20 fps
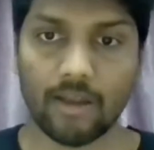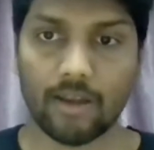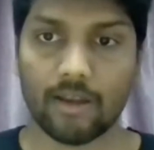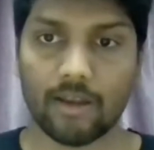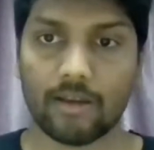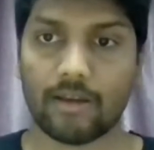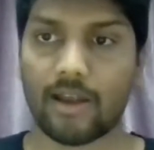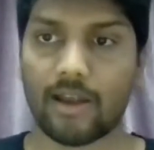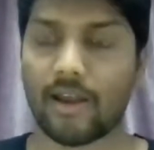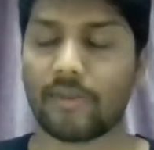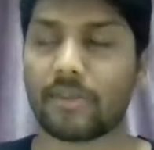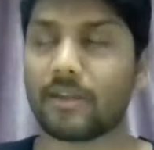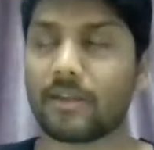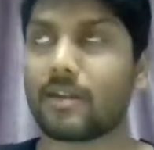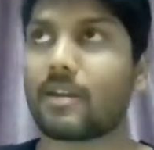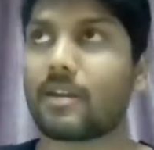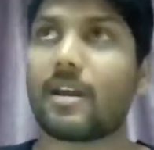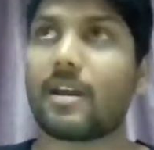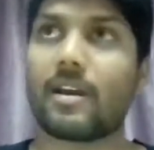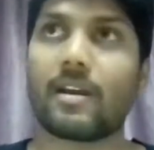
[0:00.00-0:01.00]
Yeah, I
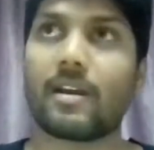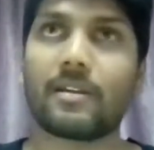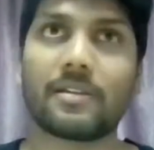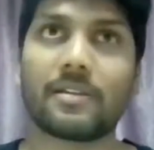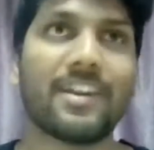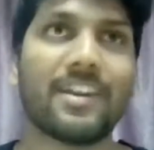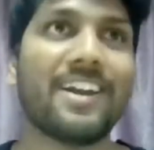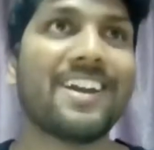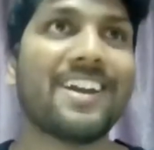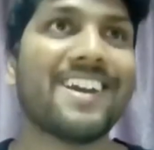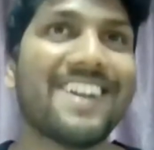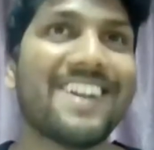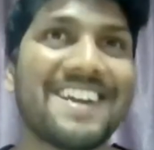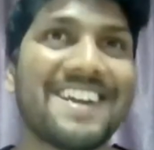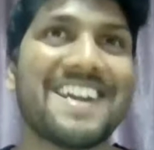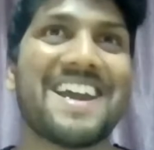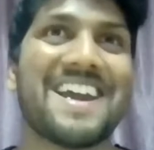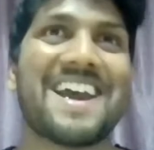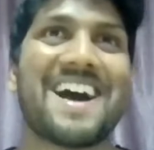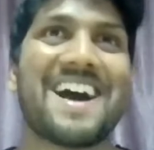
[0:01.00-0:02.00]
think
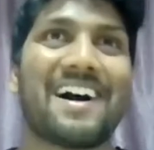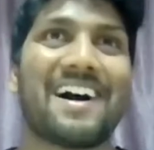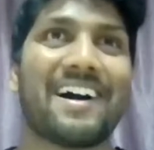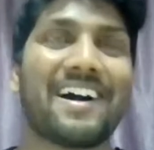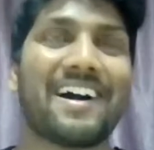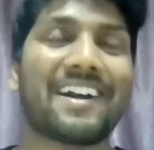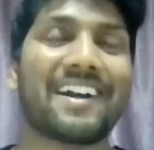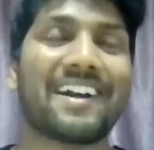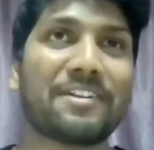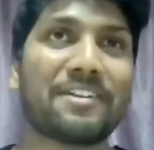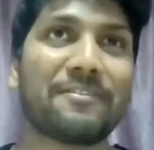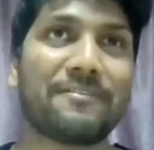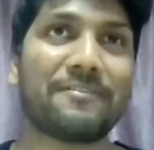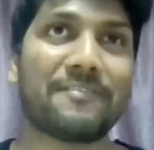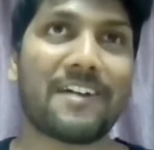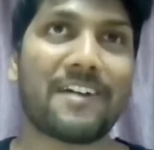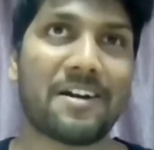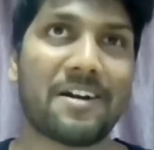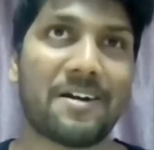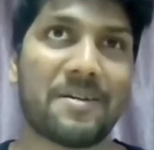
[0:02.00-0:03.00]
I kind
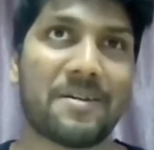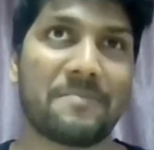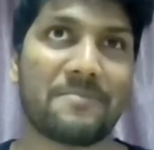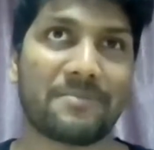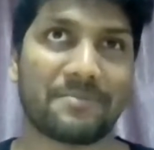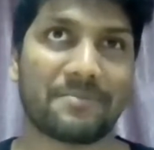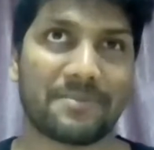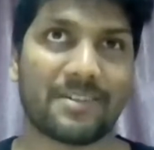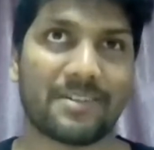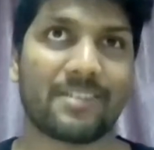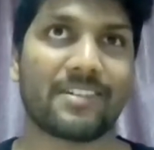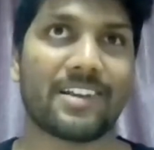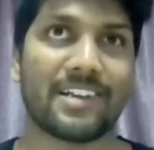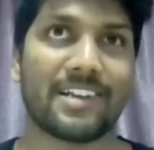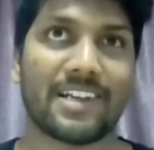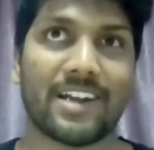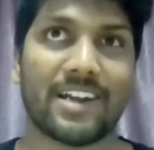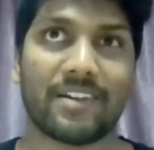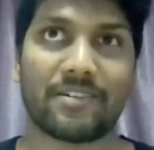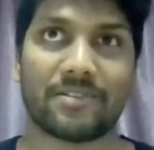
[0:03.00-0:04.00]
of really
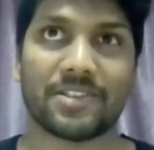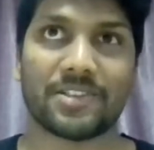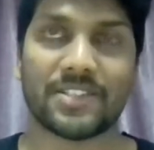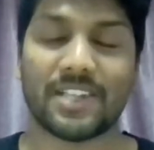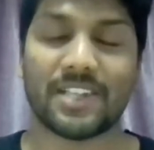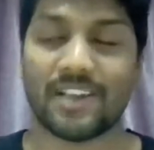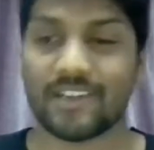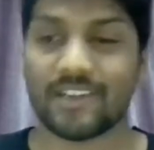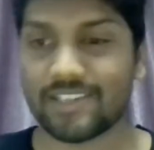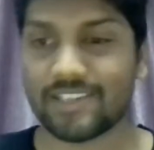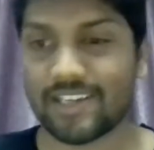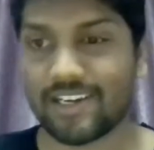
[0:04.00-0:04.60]
addressed that